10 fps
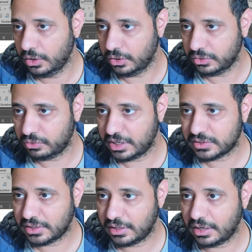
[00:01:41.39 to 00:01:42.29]
On the
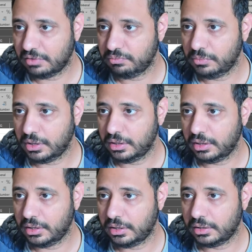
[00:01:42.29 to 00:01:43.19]
right side, I have
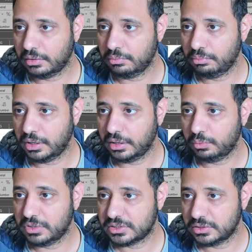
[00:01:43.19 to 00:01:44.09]
my
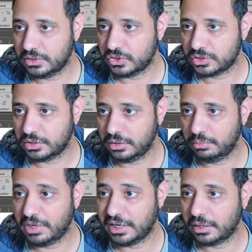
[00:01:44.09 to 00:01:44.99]
Western
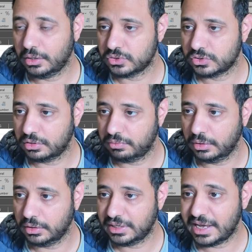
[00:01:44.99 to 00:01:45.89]
Digital MyCloud
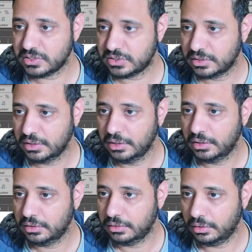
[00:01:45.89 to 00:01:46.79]
server NAS
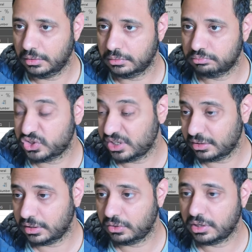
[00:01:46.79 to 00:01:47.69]

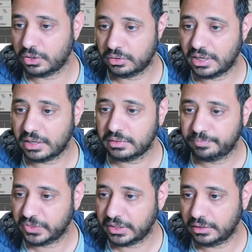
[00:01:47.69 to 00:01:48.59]
Syncthing running on that,
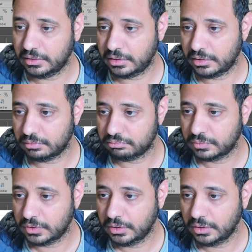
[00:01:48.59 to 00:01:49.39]
and then